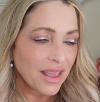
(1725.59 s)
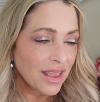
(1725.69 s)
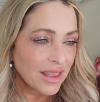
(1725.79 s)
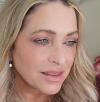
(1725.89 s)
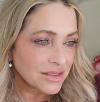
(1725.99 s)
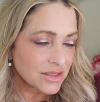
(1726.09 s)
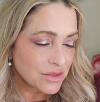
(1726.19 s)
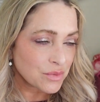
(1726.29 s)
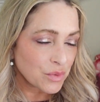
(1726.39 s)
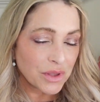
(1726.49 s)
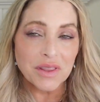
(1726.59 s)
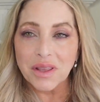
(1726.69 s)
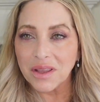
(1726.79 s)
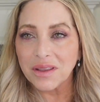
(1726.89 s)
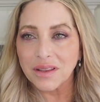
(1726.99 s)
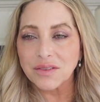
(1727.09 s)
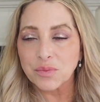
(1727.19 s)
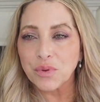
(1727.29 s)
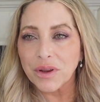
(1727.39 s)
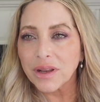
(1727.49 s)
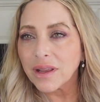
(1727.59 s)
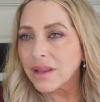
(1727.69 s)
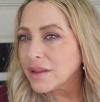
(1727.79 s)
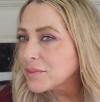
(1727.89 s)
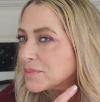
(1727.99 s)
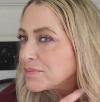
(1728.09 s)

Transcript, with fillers: It's really, it's pretty.